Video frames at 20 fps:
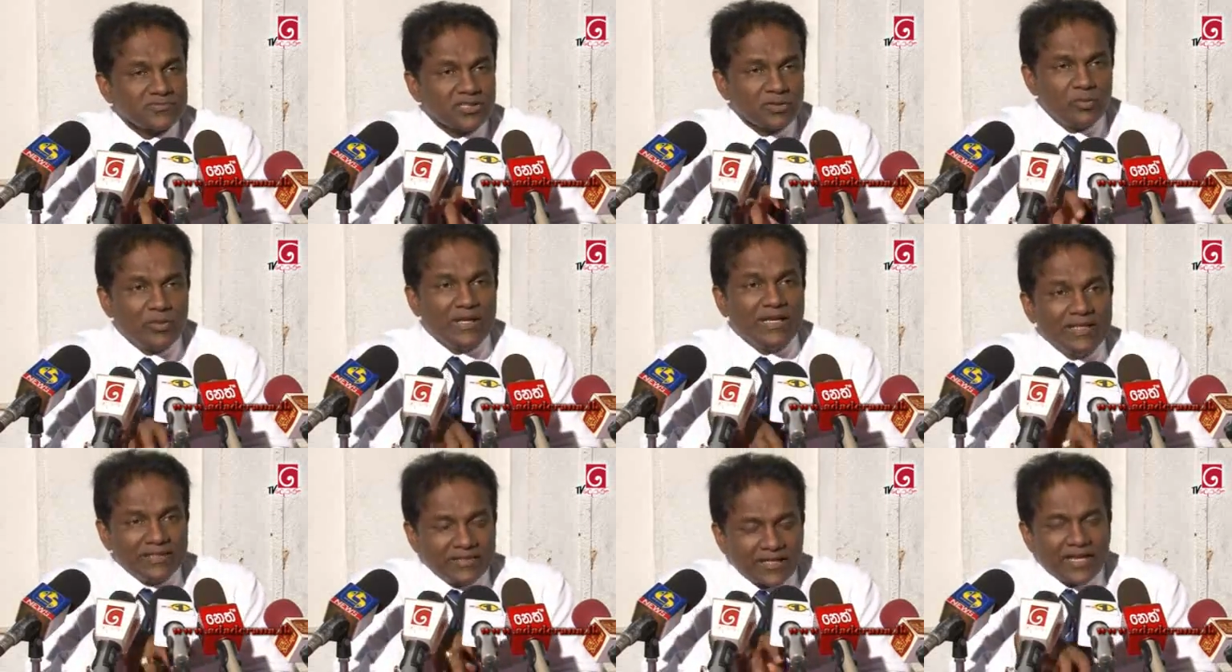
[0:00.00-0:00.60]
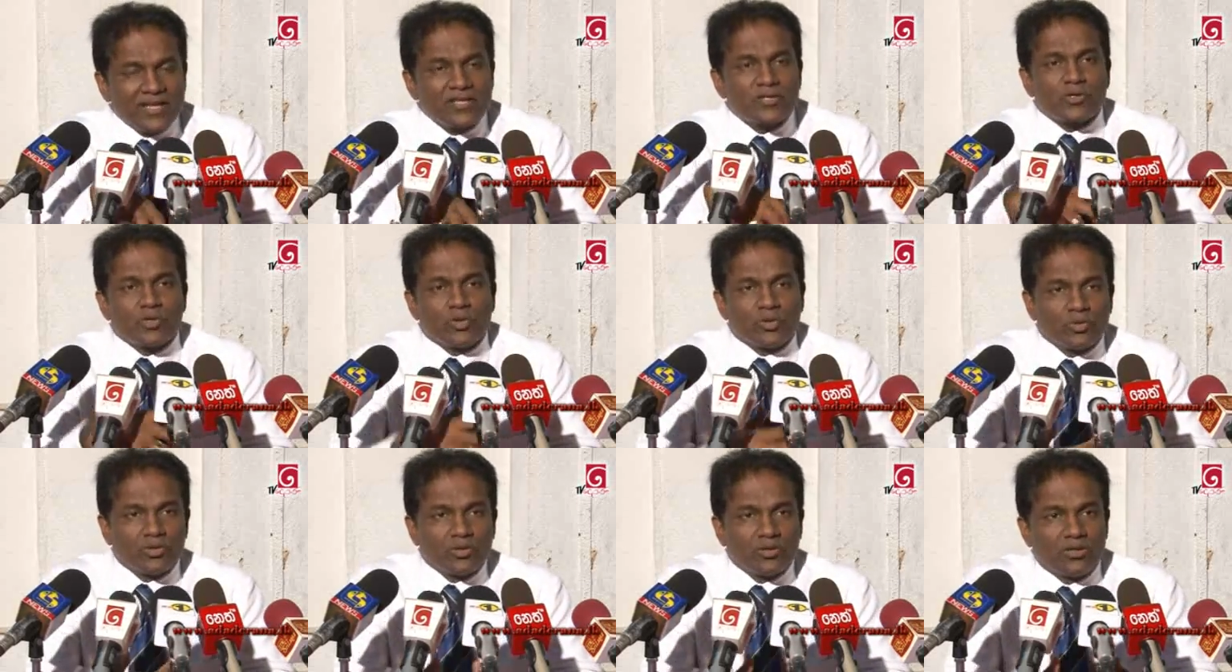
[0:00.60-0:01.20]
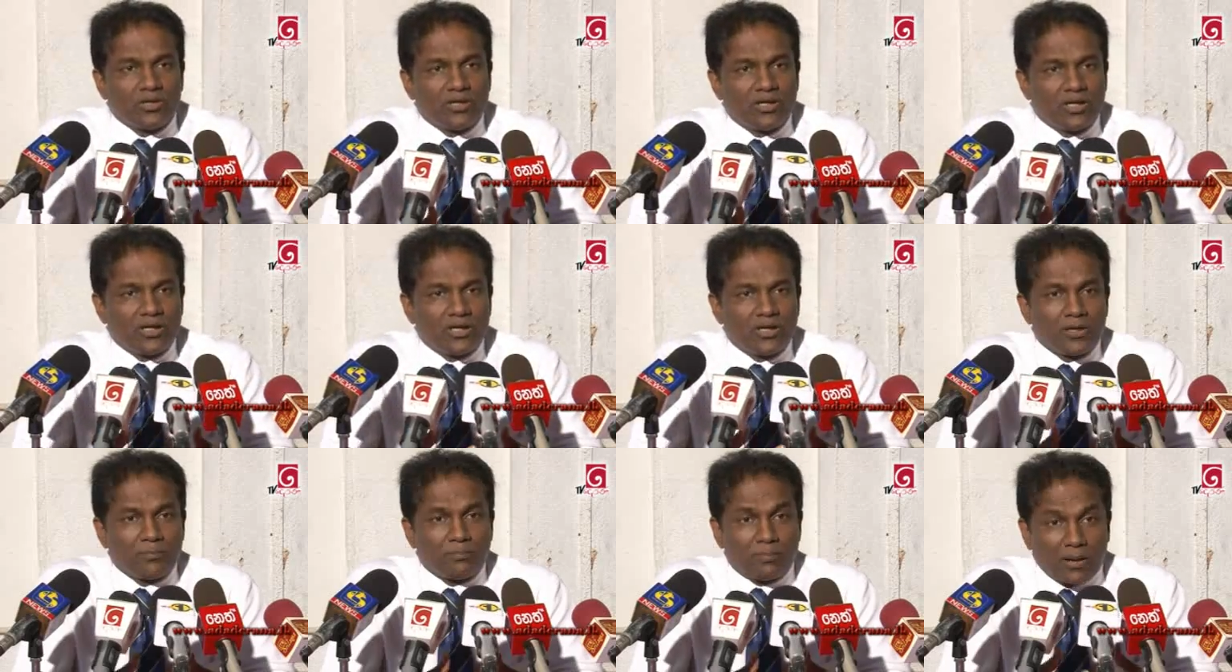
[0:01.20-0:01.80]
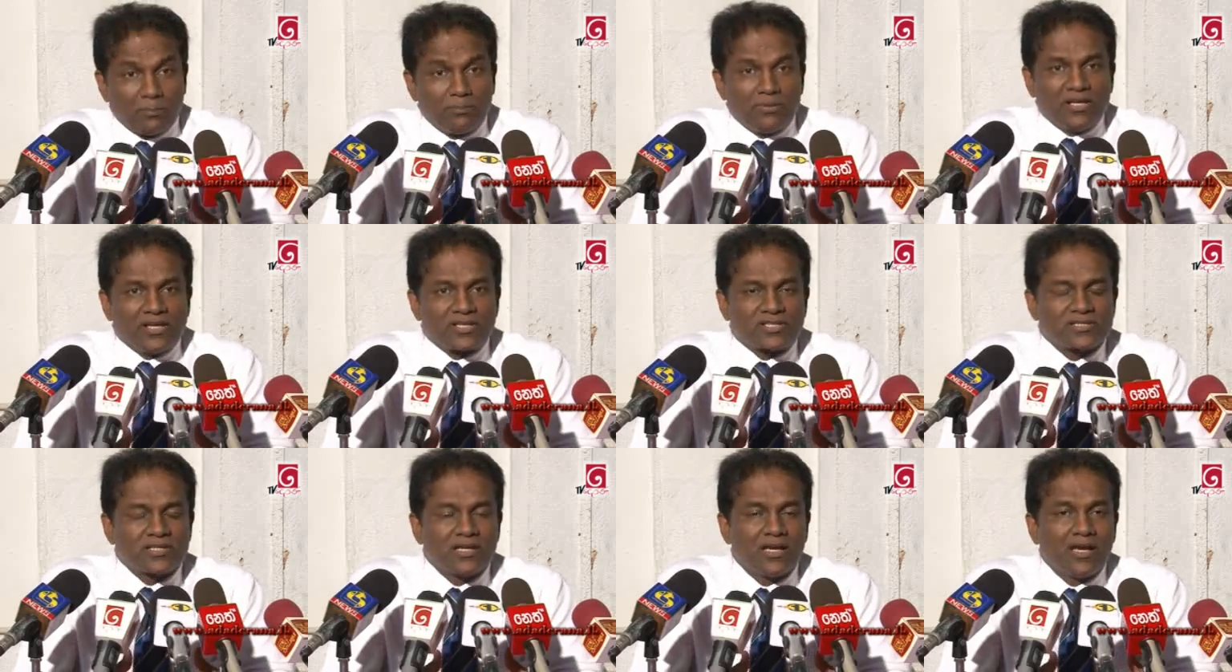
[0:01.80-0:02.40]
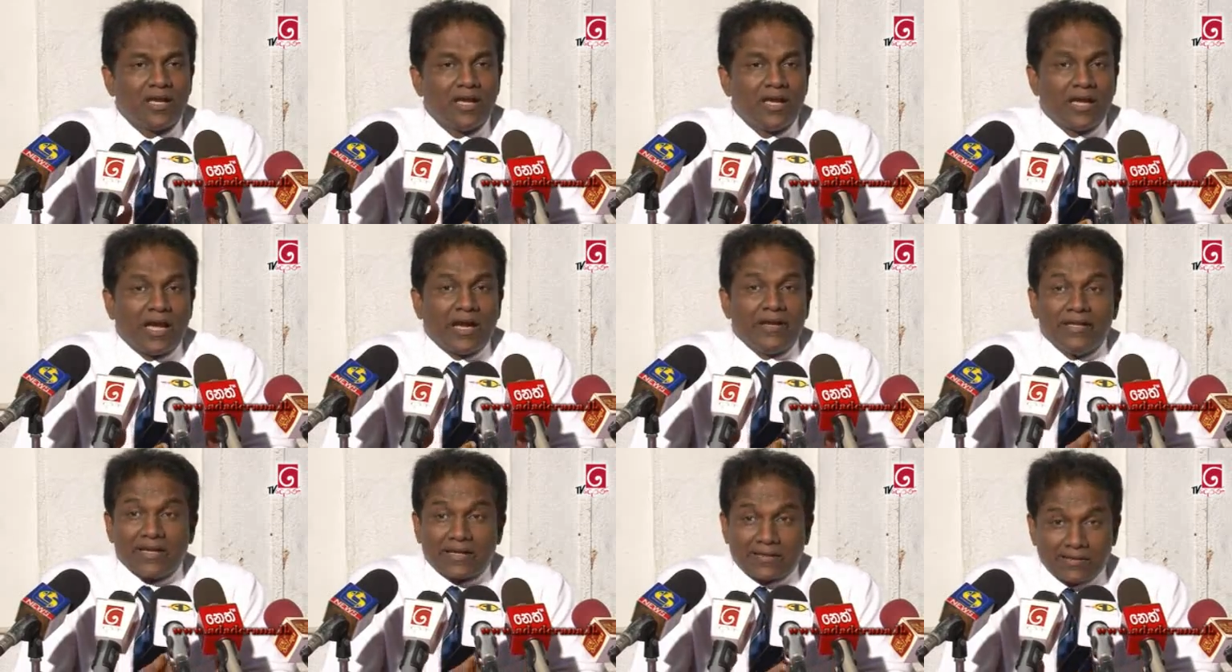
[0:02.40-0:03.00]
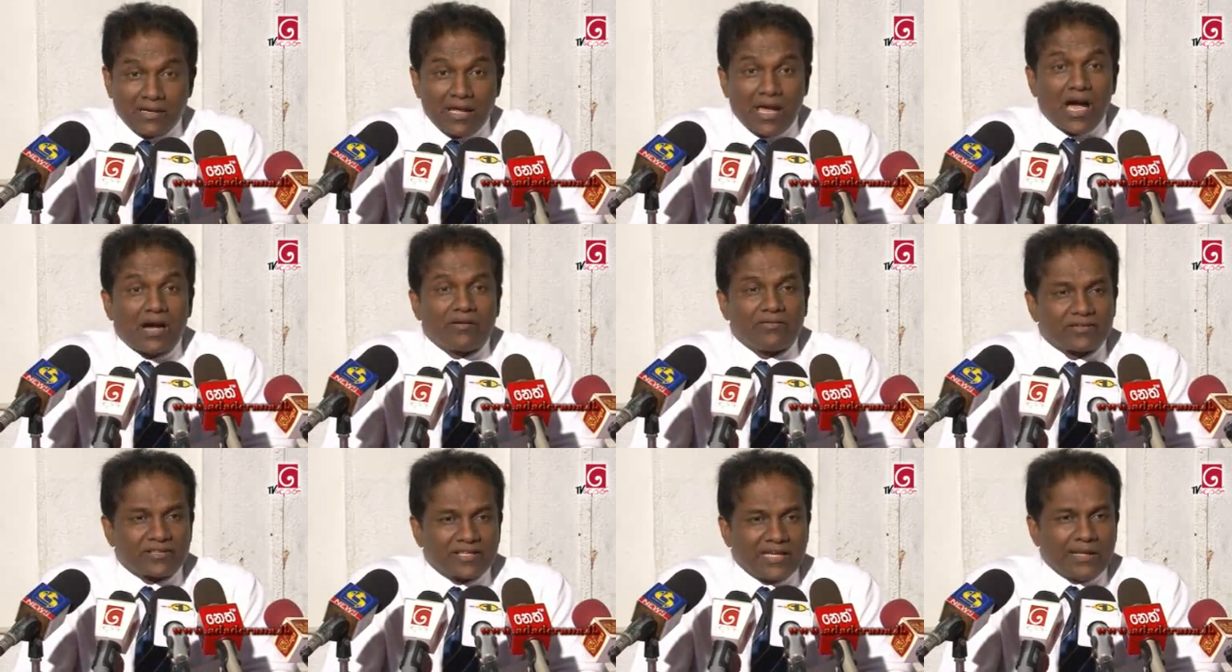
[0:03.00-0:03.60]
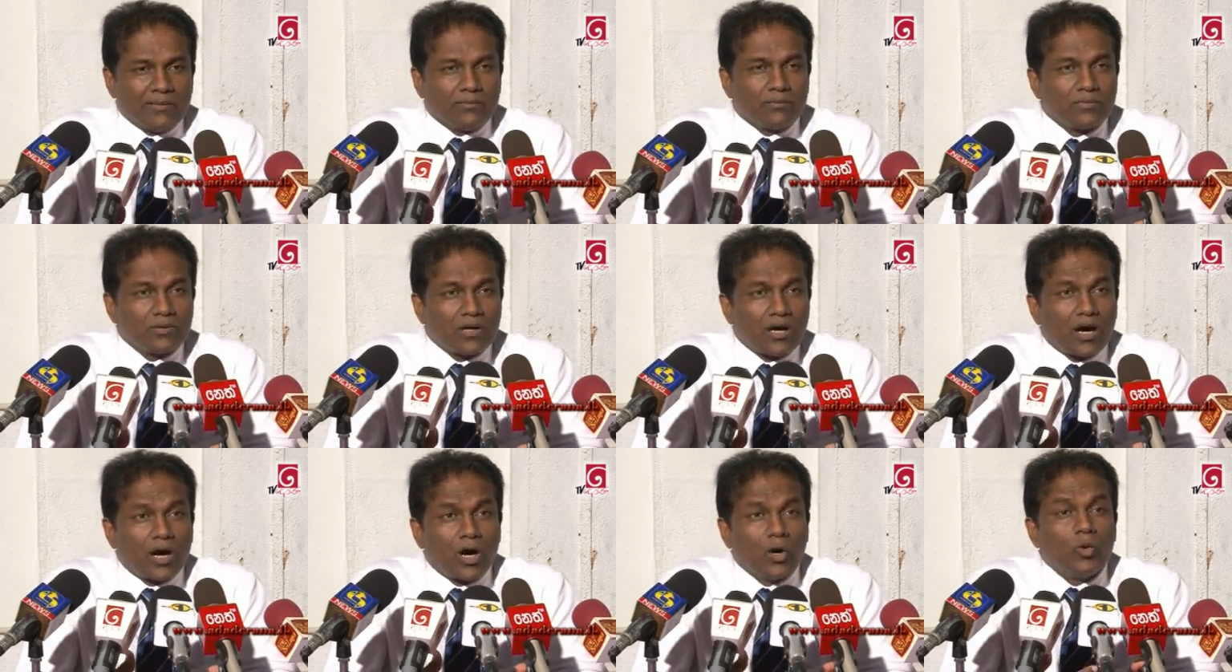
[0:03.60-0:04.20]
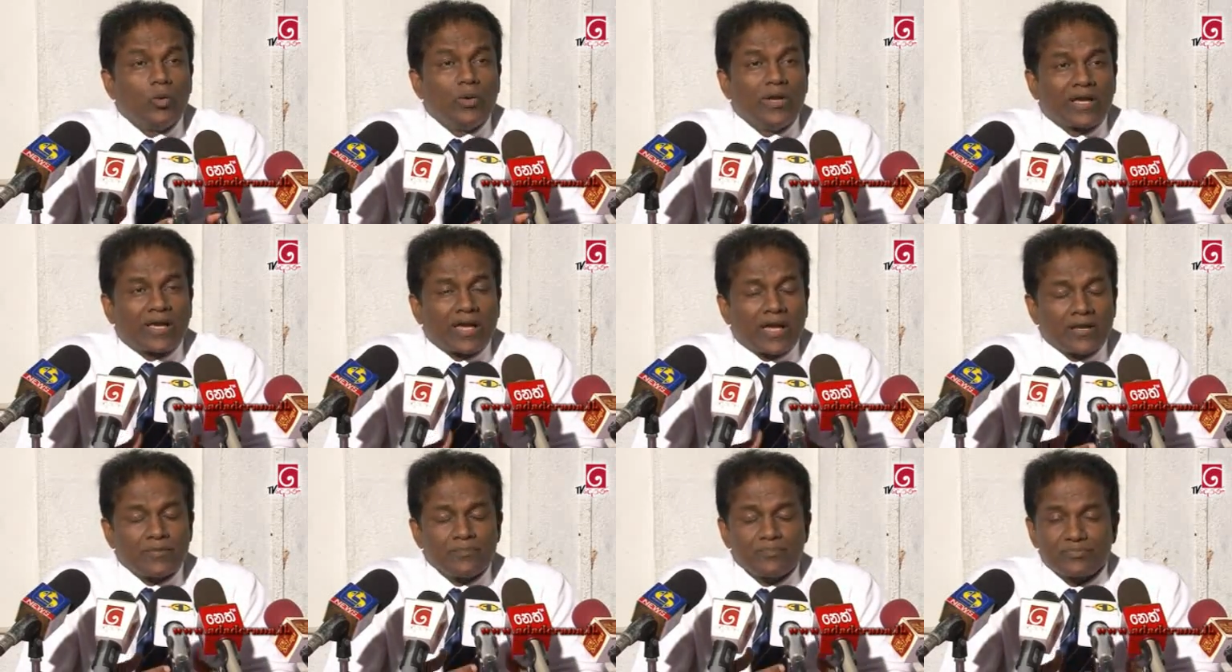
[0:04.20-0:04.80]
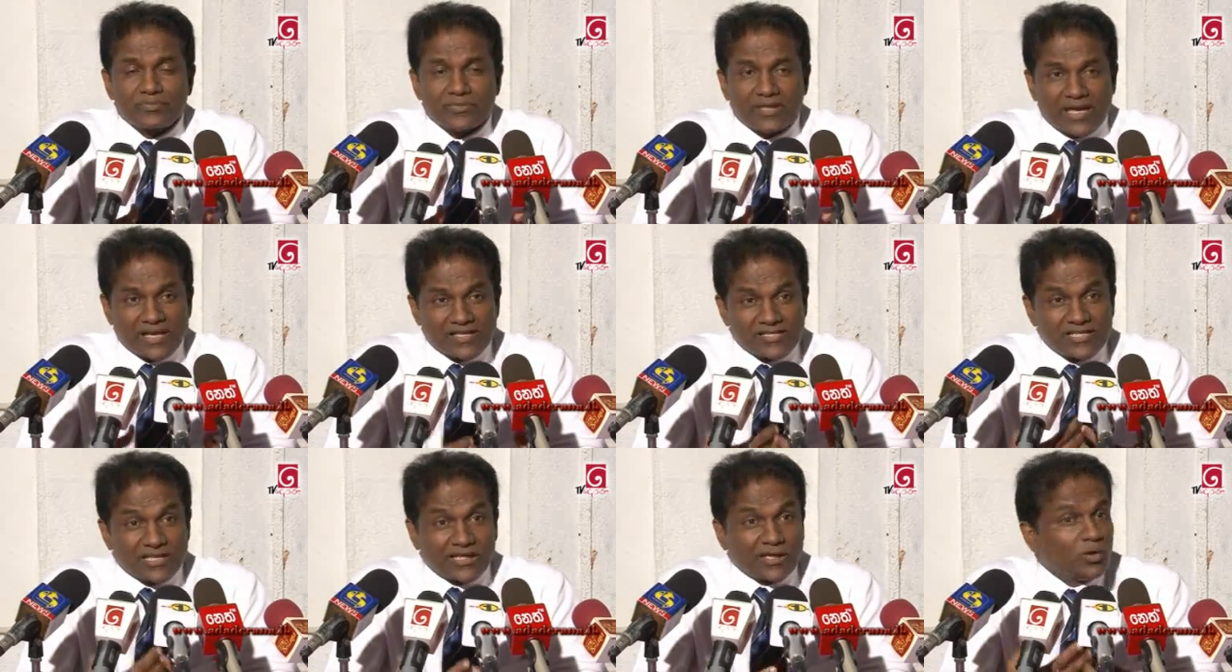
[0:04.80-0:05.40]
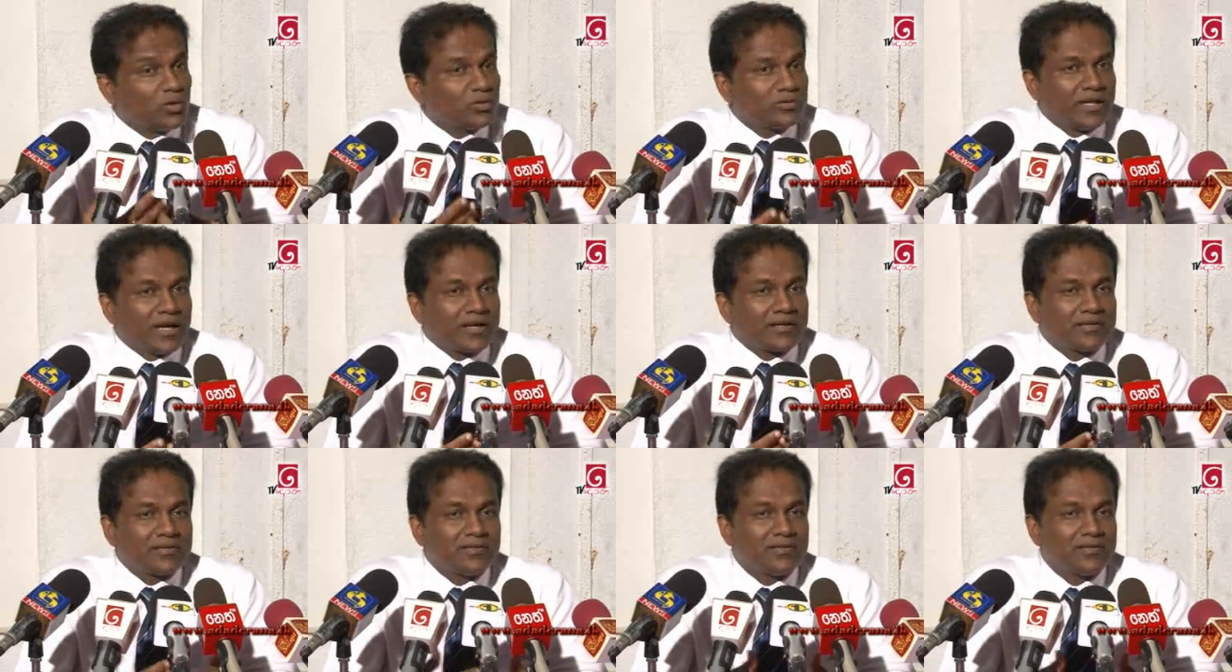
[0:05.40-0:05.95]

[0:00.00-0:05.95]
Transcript: we intend to uh, publish and declare our team how we can execute that